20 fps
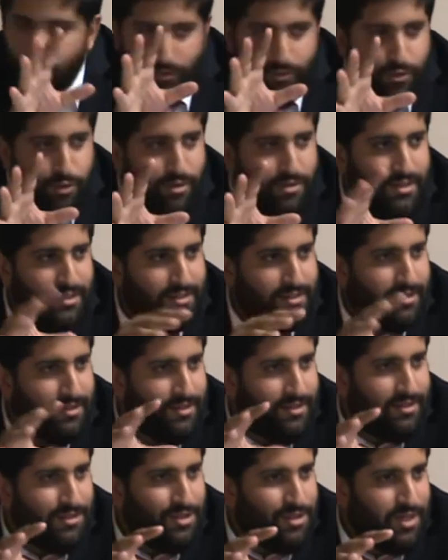Rav Kook says that
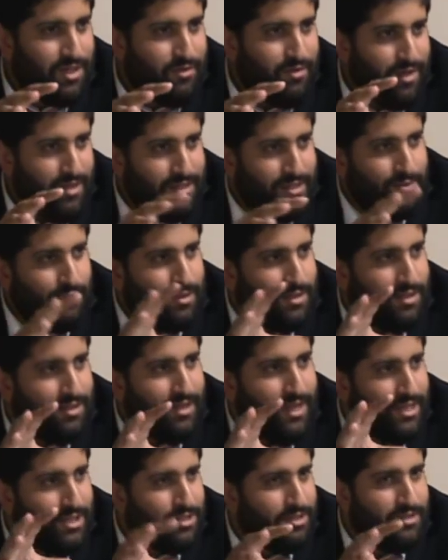in this generation, what the
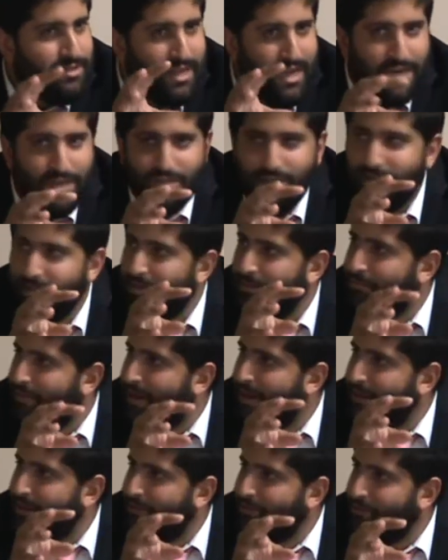nation is actually
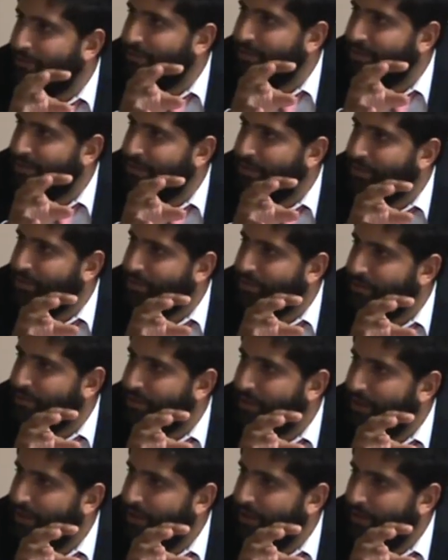demanding from its teachers
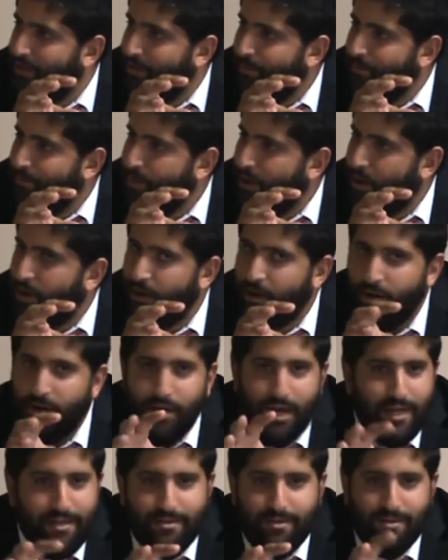are
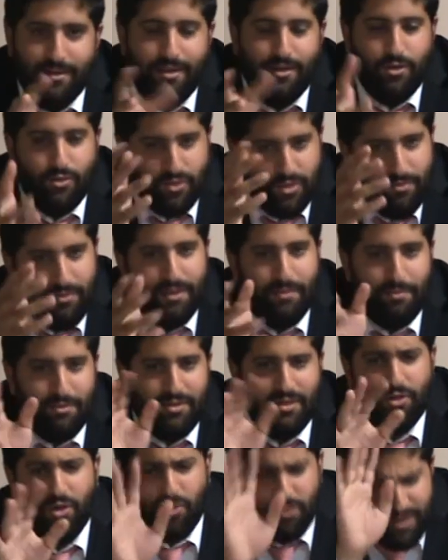not. It used to be the people
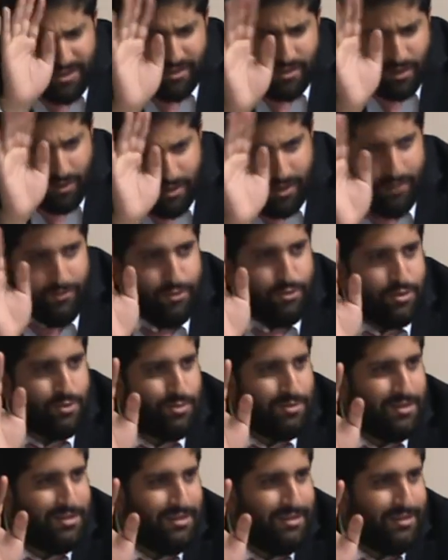that don't don't confuse
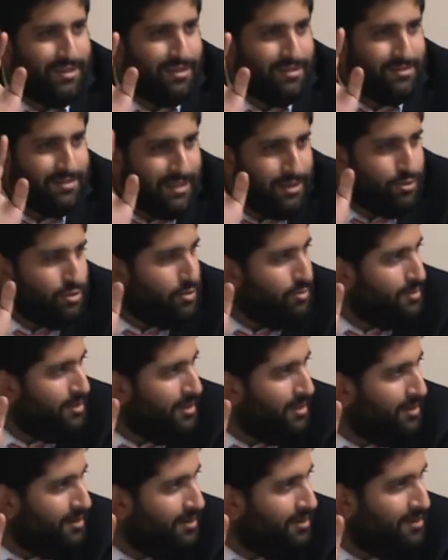with the details. There used to be
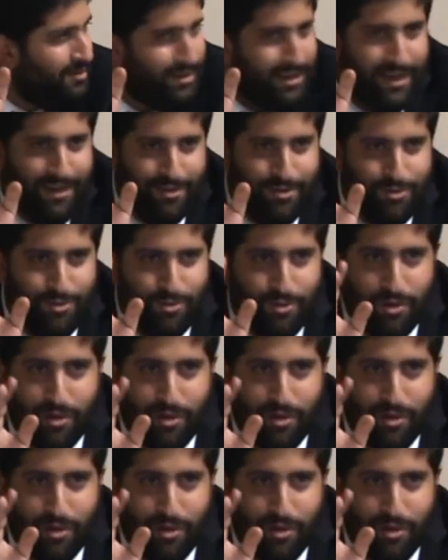an attitude.